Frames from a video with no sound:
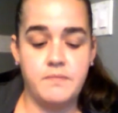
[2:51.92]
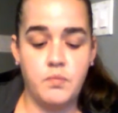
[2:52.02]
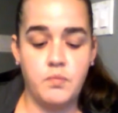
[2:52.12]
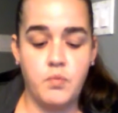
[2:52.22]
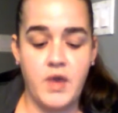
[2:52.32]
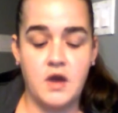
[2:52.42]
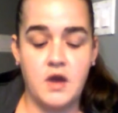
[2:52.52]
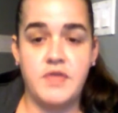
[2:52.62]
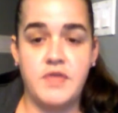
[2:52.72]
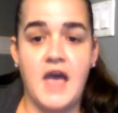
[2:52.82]

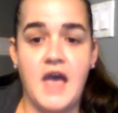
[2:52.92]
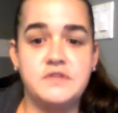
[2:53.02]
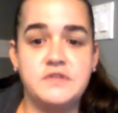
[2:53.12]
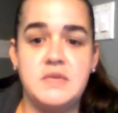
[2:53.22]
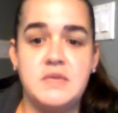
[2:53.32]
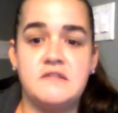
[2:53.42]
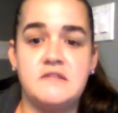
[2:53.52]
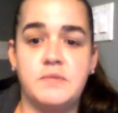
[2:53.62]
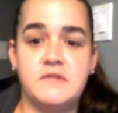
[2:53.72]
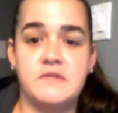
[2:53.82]
where they have to meet
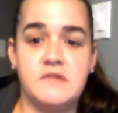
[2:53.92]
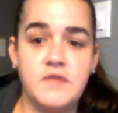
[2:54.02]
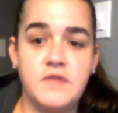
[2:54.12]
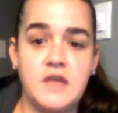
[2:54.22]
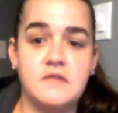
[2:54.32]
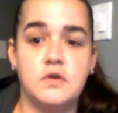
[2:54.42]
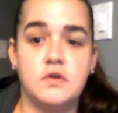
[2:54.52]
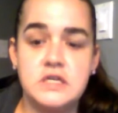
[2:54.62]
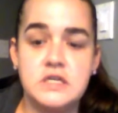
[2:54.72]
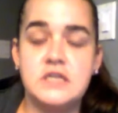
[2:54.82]
specific
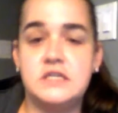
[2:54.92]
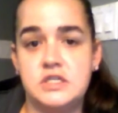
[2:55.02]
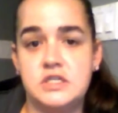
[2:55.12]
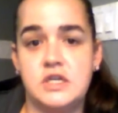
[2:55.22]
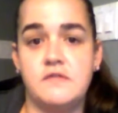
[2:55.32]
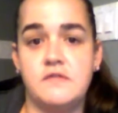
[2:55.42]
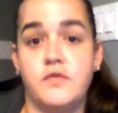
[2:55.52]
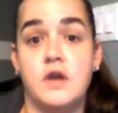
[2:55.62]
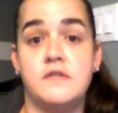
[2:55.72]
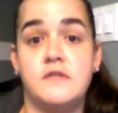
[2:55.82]
certain conditions
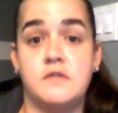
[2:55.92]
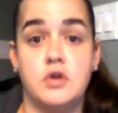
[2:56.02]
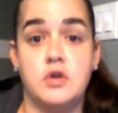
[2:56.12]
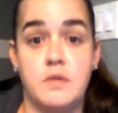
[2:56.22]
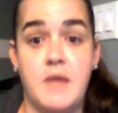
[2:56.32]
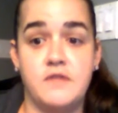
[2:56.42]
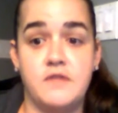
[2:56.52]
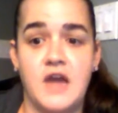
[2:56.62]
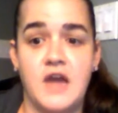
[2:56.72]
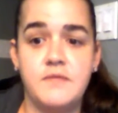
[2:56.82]
for a certain amount of
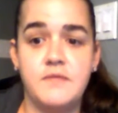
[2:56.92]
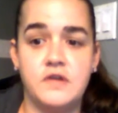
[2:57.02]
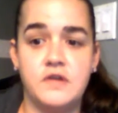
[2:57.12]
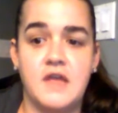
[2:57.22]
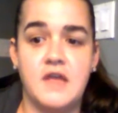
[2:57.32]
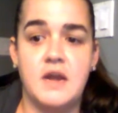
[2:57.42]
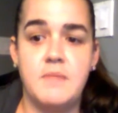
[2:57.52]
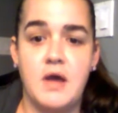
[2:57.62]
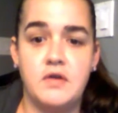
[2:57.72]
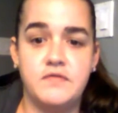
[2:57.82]
time, for a set
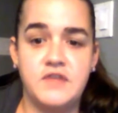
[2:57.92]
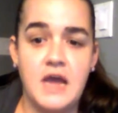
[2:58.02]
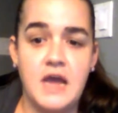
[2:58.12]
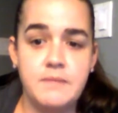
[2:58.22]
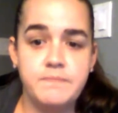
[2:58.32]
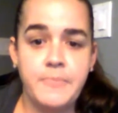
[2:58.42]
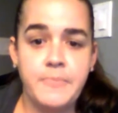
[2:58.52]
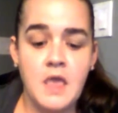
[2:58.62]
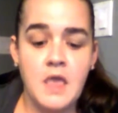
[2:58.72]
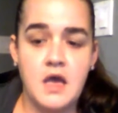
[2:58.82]
amount of
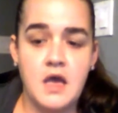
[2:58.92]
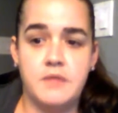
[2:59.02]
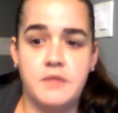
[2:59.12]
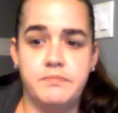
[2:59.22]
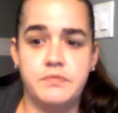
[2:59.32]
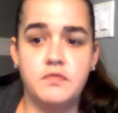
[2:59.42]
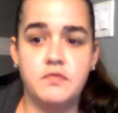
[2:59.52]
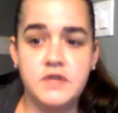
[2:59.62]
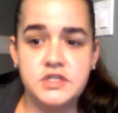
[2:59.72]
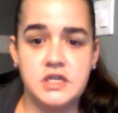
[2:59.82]
time.
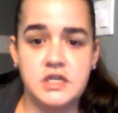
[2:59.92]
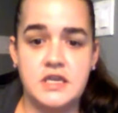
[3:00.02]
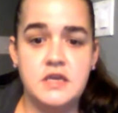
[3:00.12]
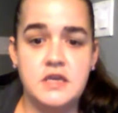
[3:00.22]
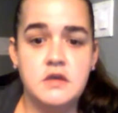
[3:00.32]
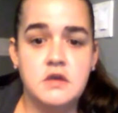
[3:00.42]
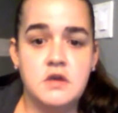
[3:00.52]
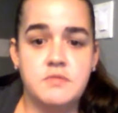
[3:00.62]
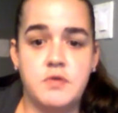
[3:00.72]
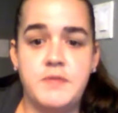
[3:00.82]
Originally,
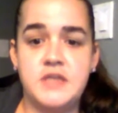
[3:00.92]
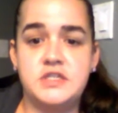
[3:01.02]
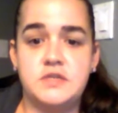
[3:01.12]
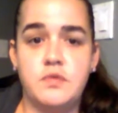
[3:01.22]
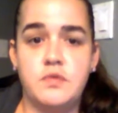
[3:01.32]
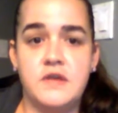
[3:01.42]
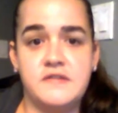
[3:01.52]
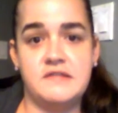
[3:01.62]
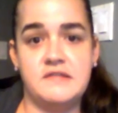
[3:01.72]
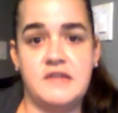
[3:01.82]
probation was
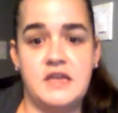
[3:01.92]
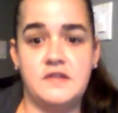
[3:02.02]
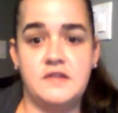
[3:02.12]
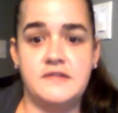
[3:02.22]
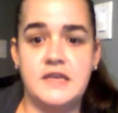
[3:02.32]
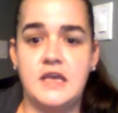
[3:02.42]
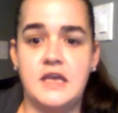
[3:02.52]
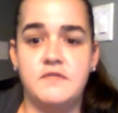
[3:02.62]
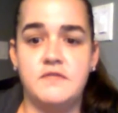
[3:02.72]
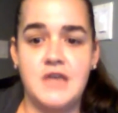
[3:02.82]
intended to
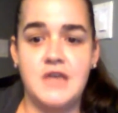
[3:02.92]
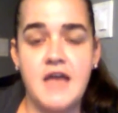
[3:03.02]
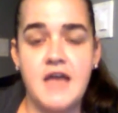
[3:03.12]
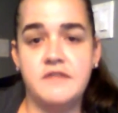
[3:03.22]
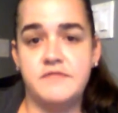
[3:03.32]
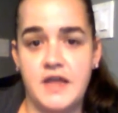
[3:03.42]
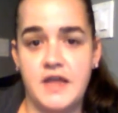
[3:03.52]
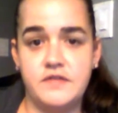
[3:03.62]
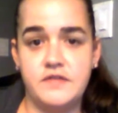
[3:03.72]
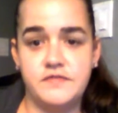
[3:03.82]
give nonviolent